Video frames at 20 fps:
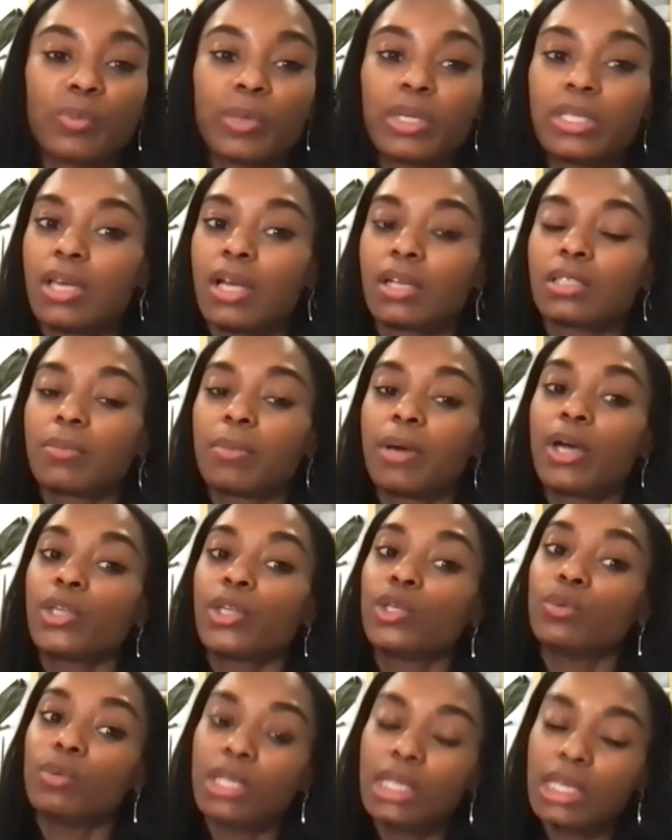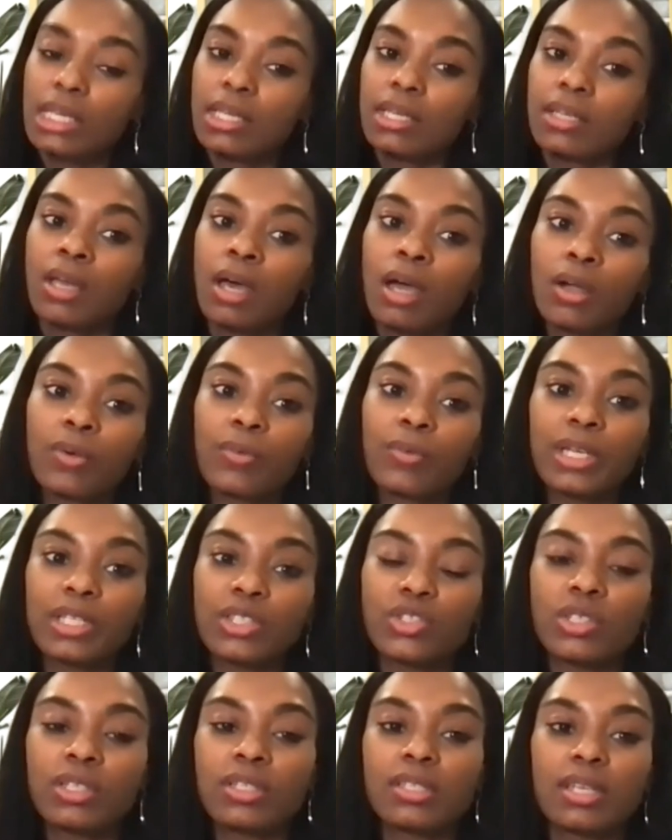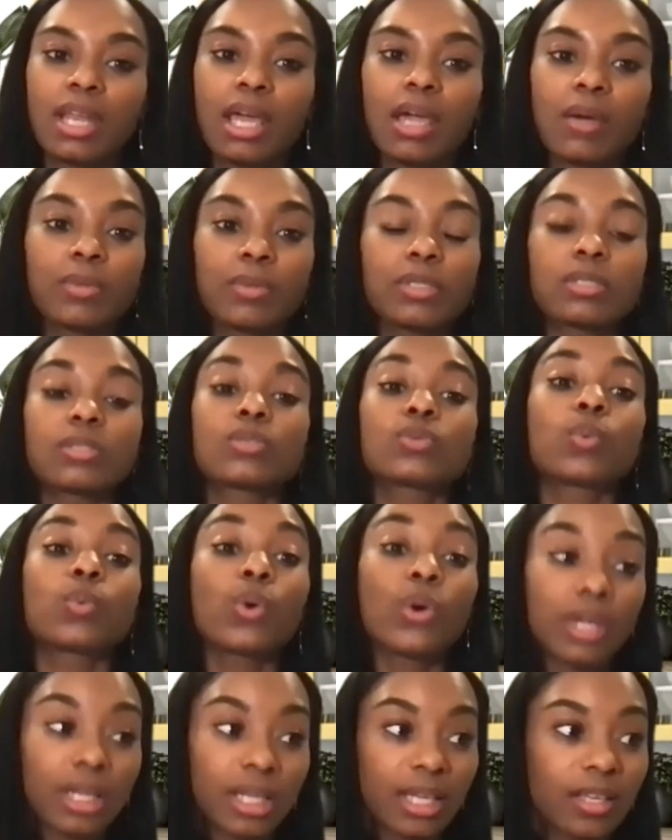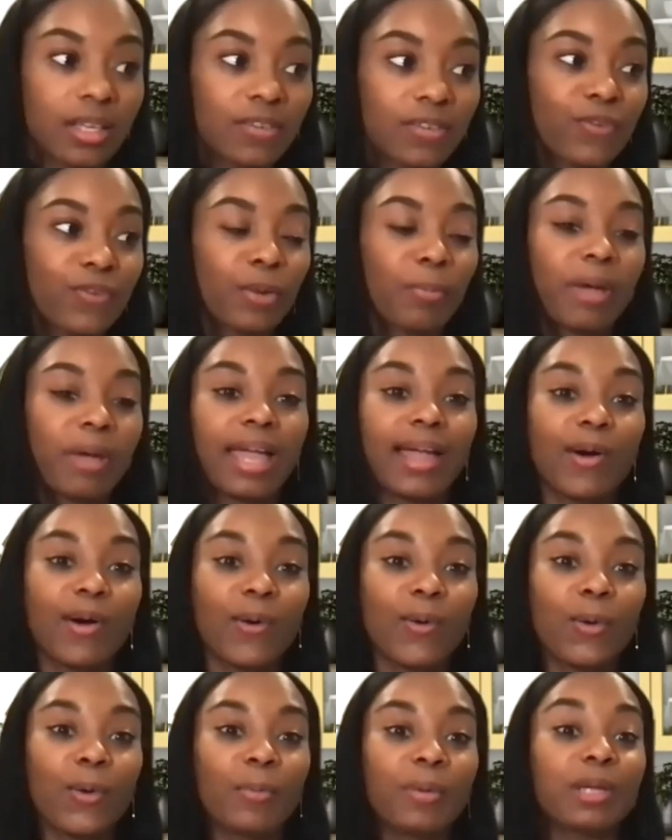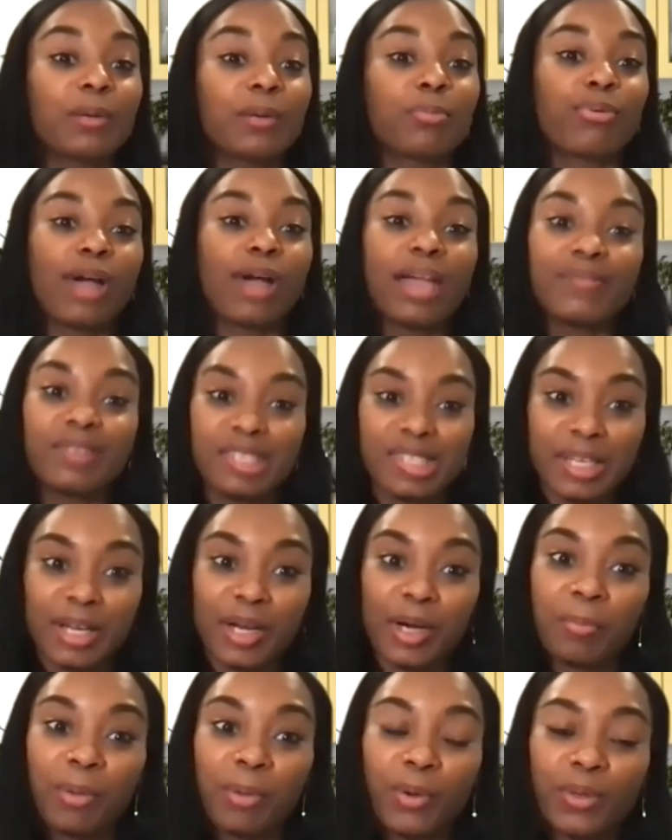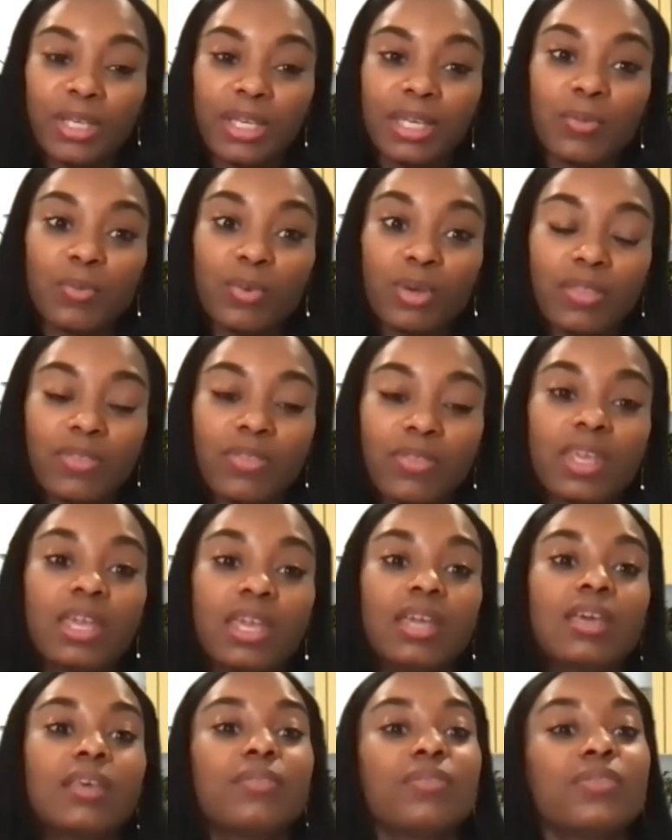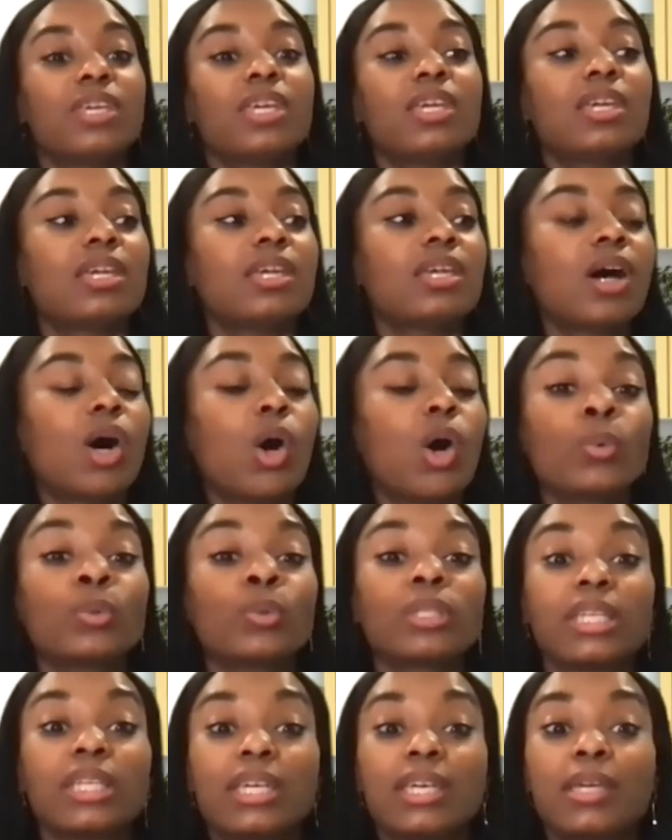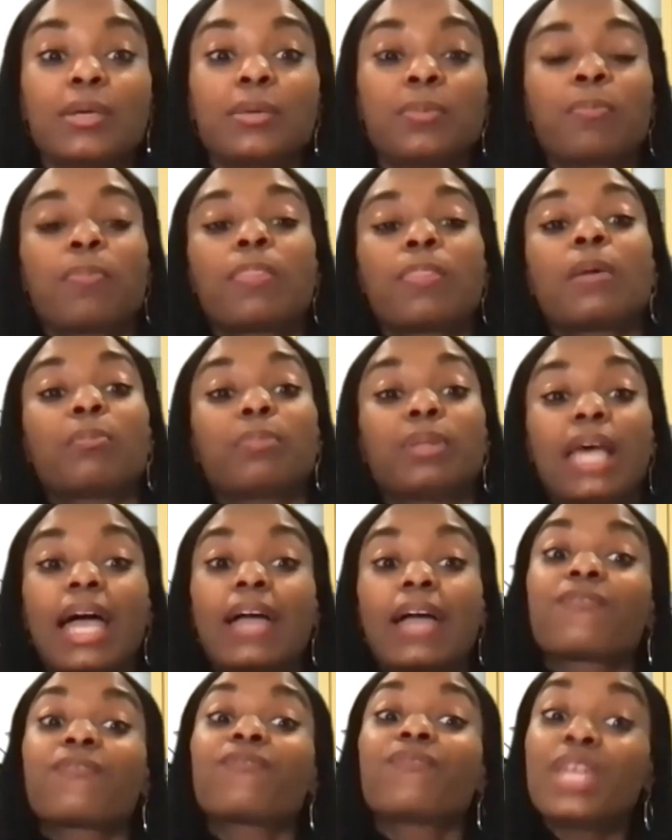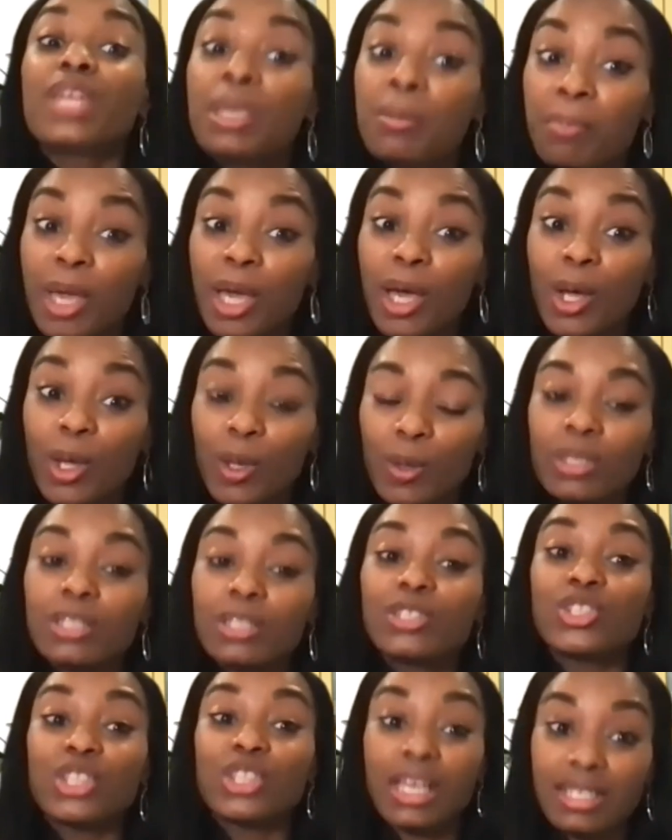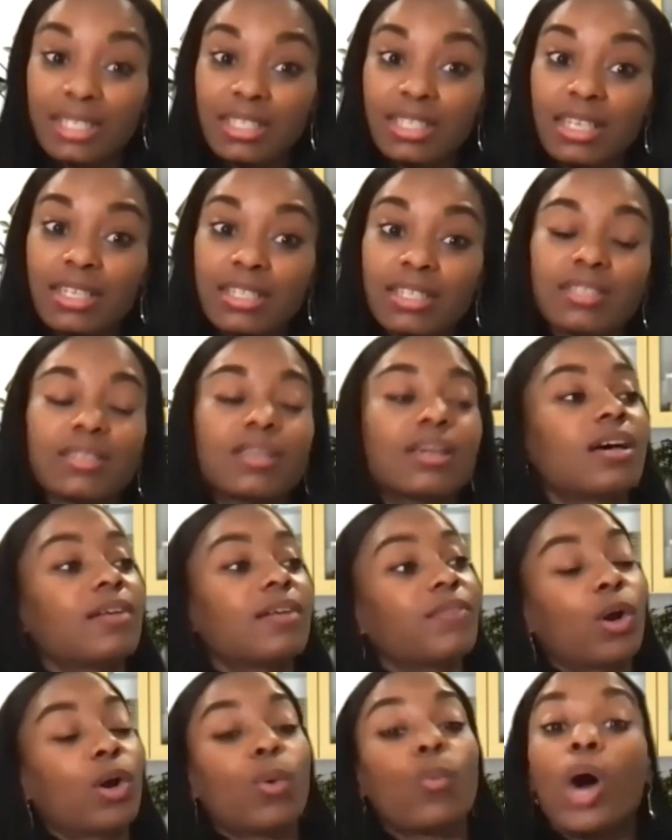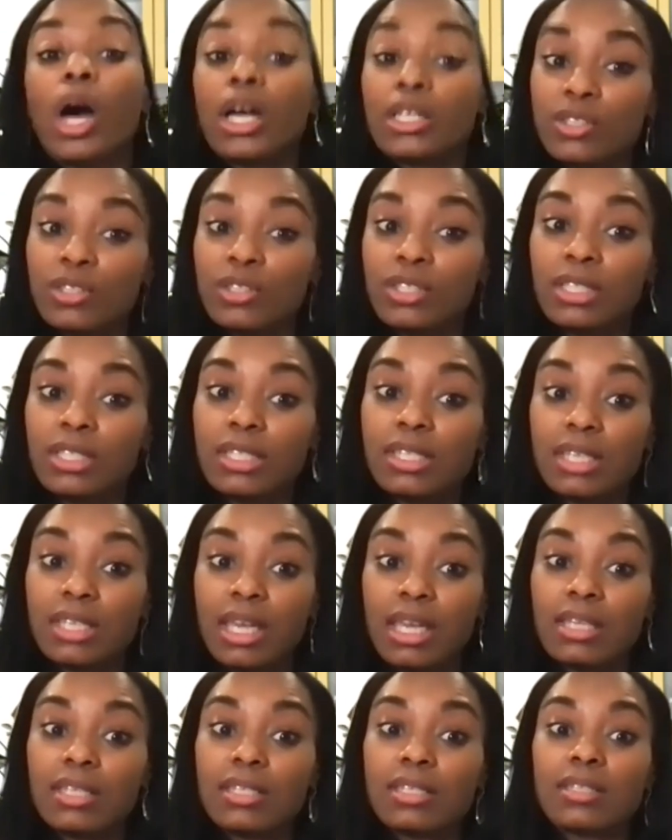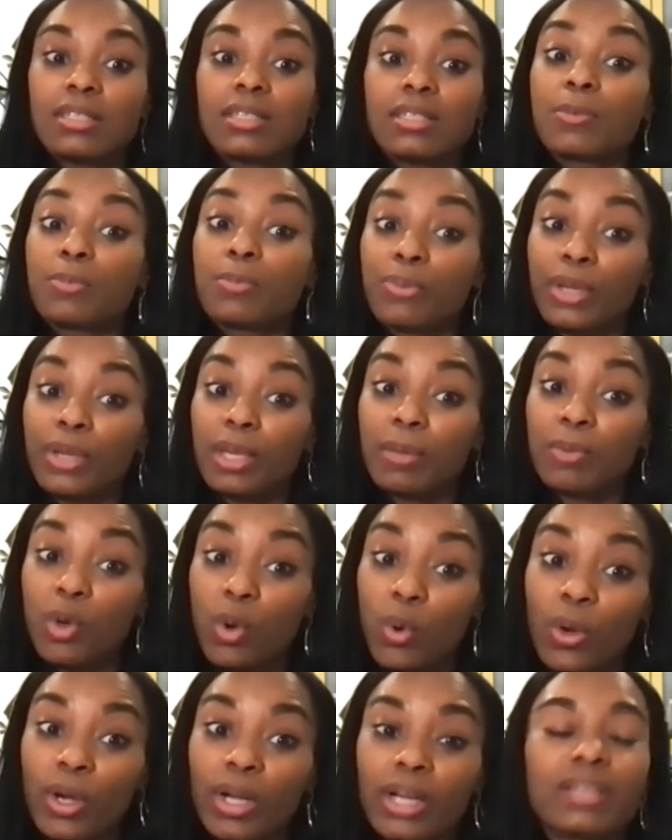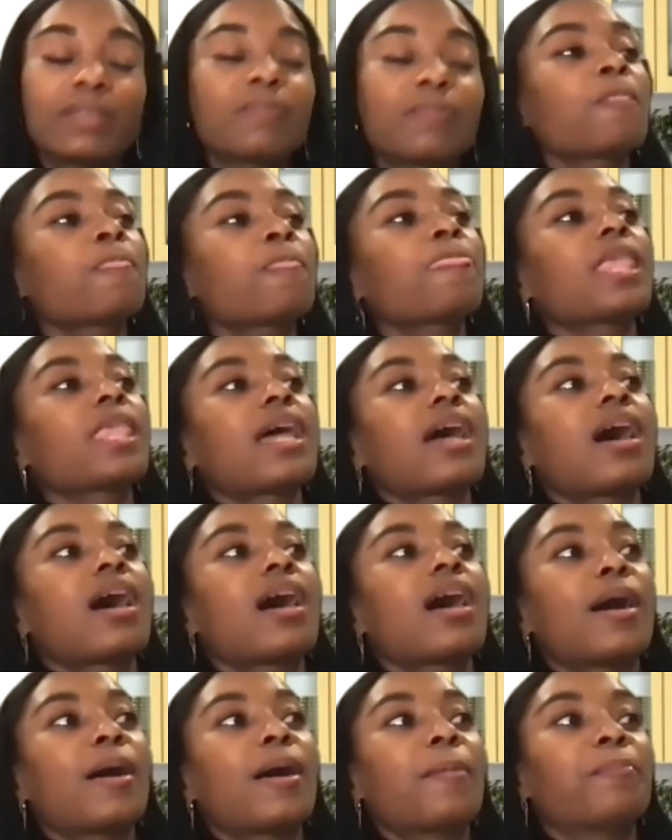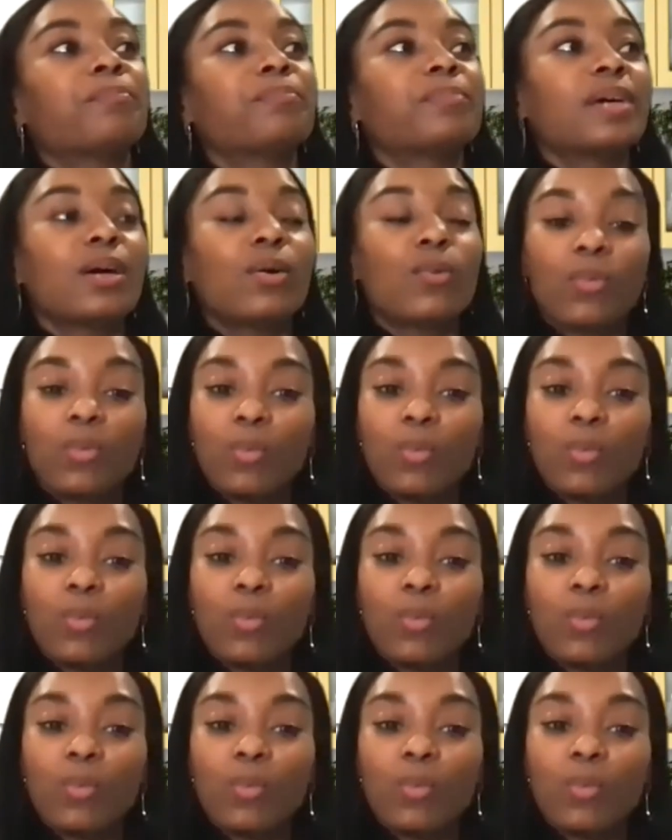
We talked about unique inaugurations, and I was sworn in from my home in a private ceremony with the only Black female justice of our Washington State Supreme Court, um,